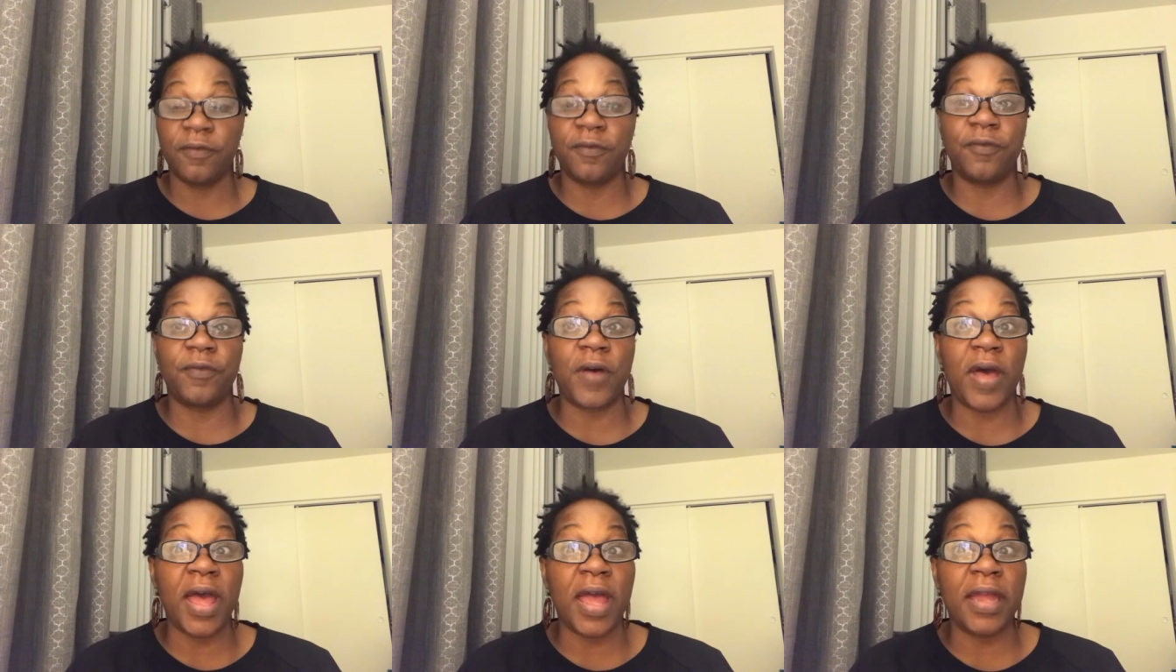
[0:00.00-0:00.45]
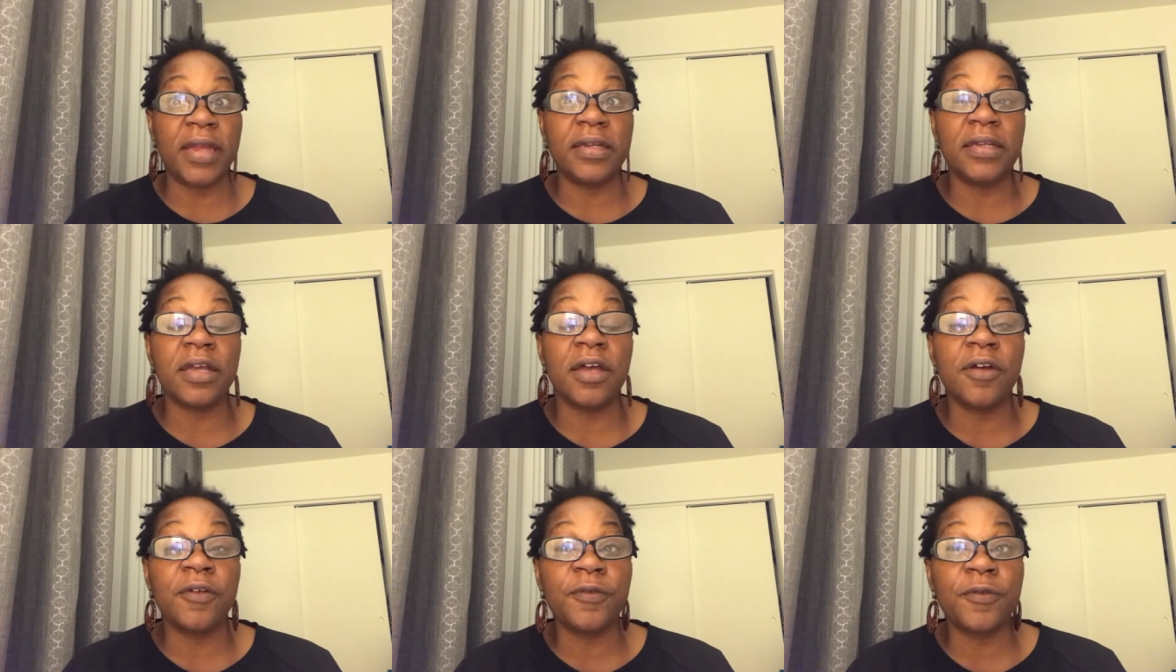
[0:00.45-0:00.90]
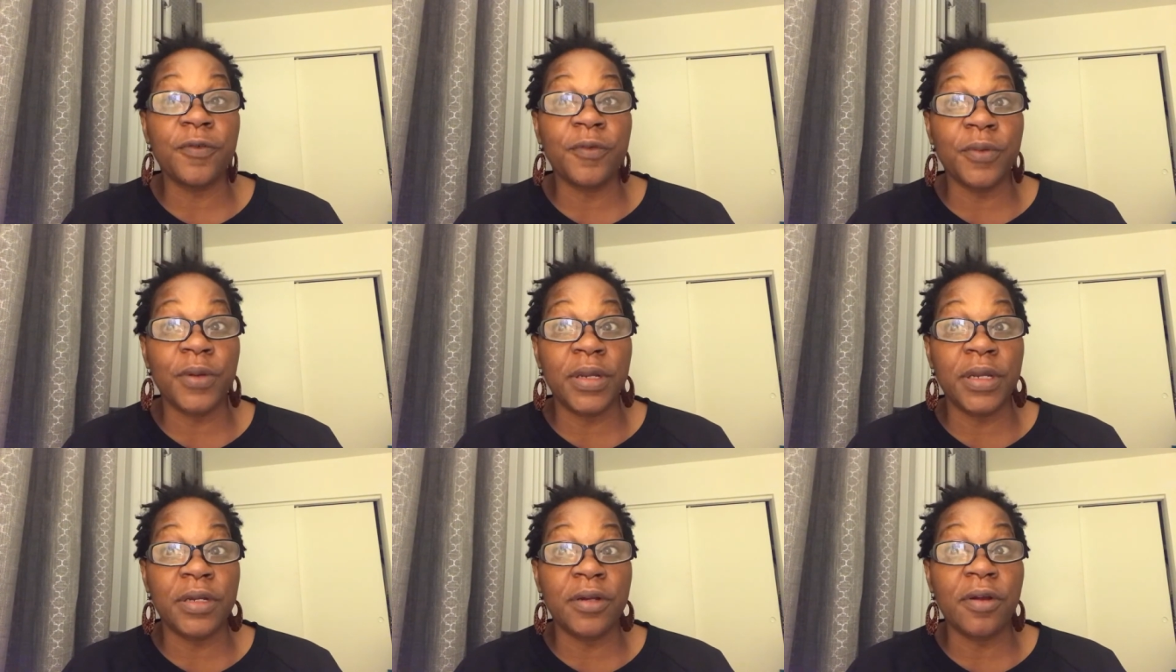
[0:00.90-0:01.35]
find a
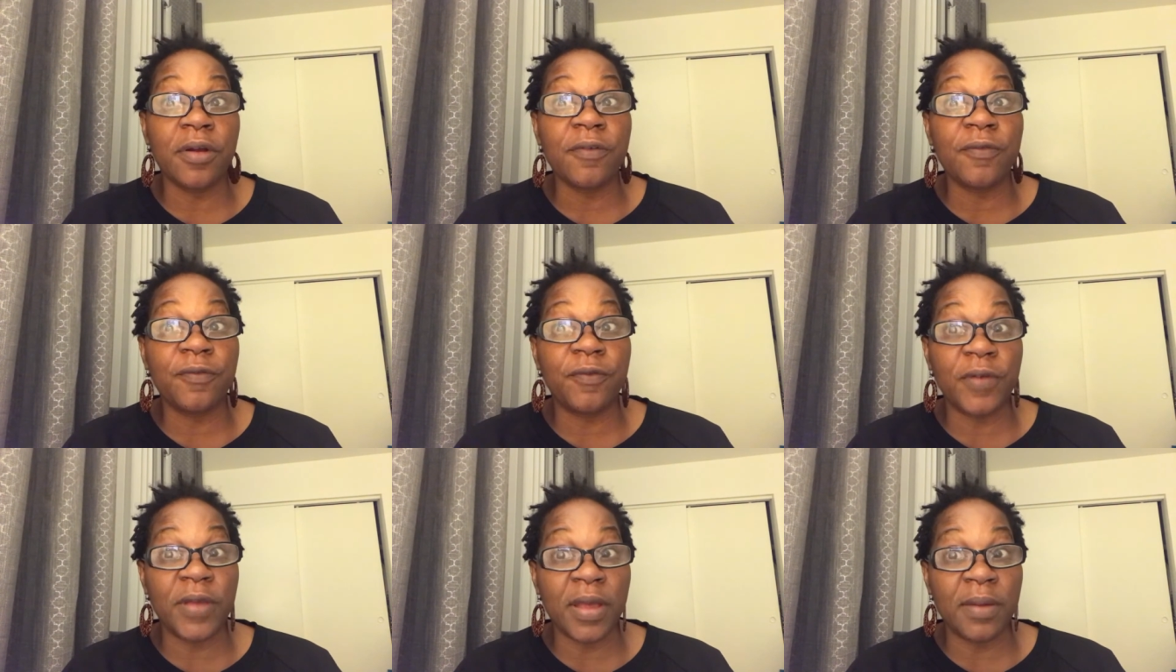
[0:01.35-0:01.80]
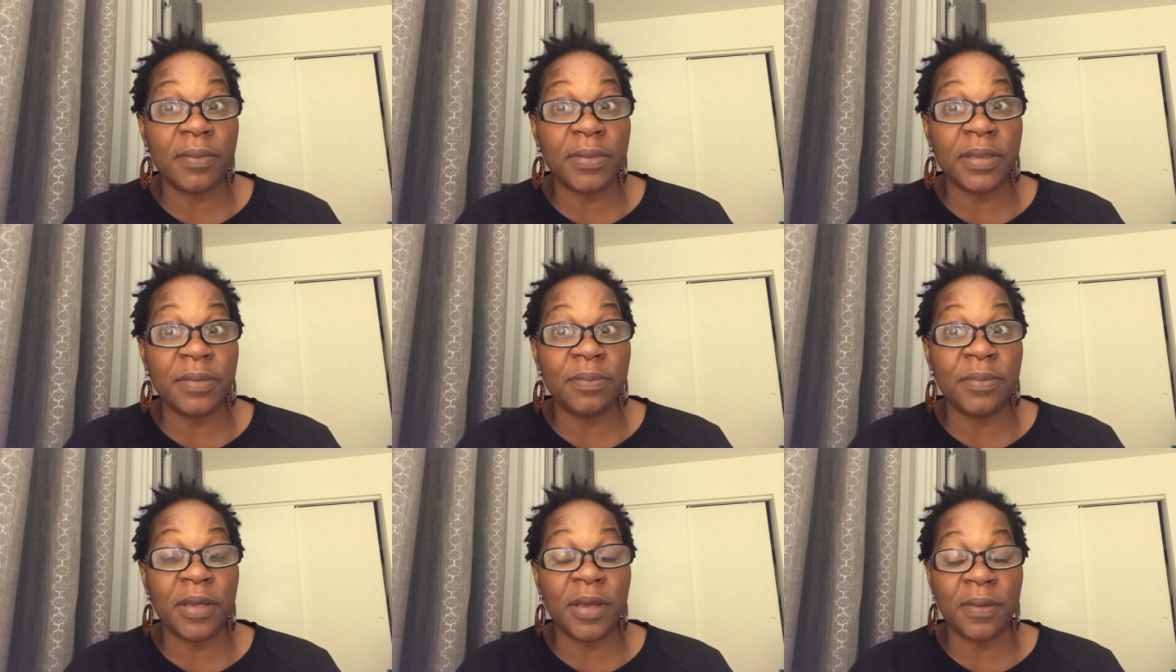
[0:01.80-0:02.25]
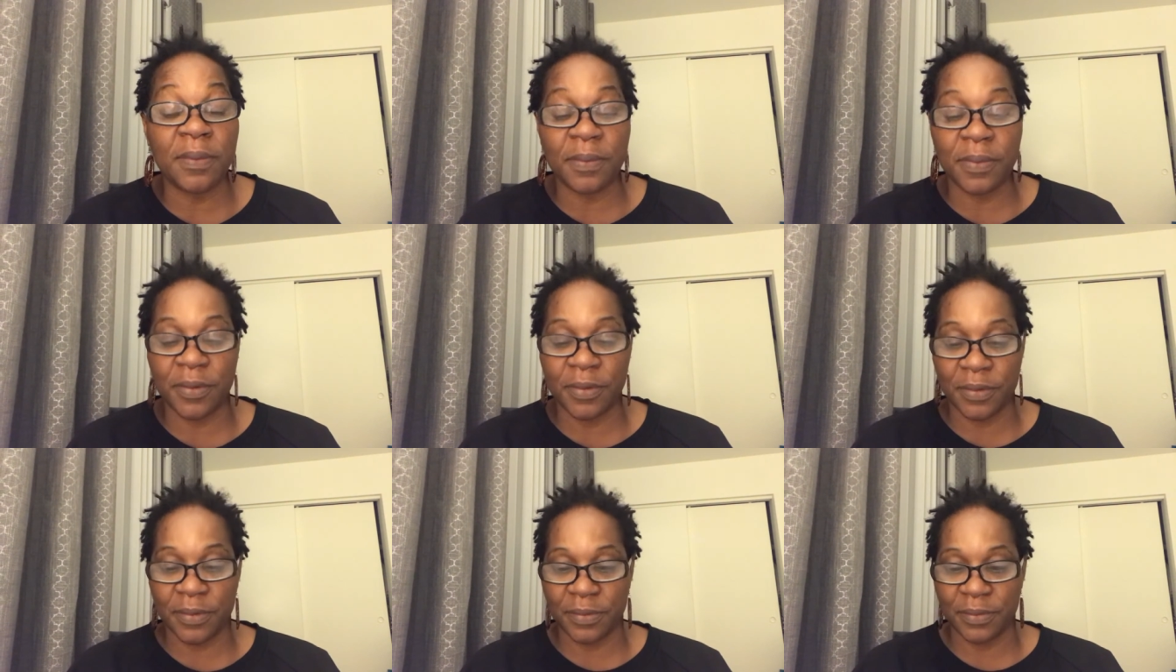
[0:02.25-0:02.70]
friend or family
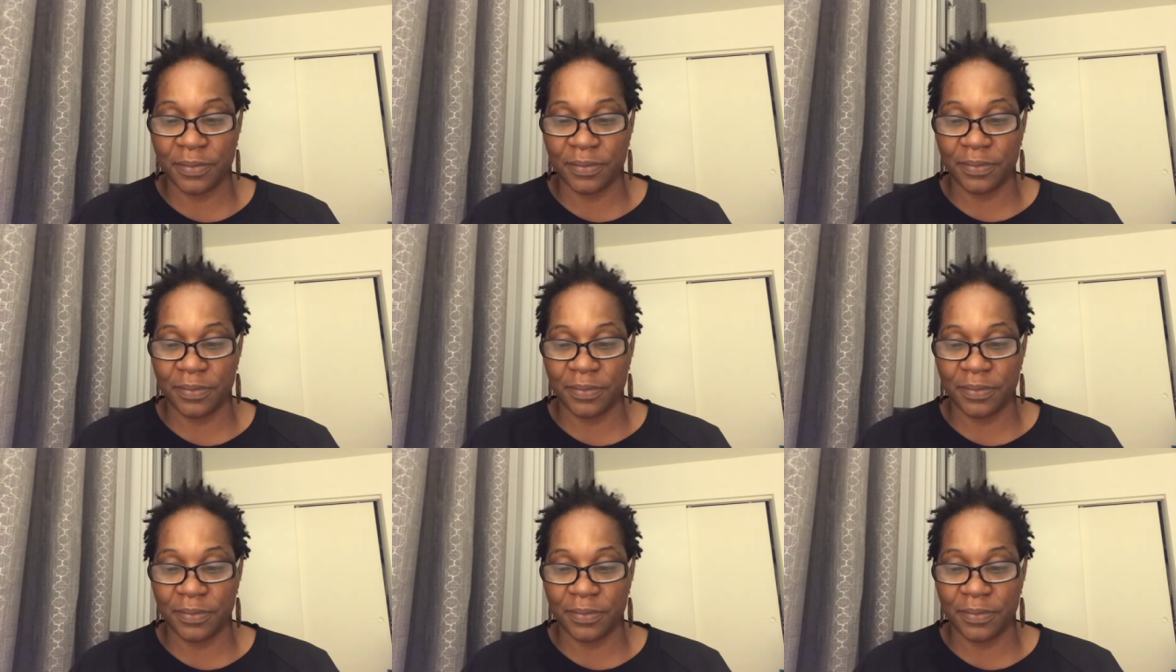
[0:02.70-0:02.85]
member.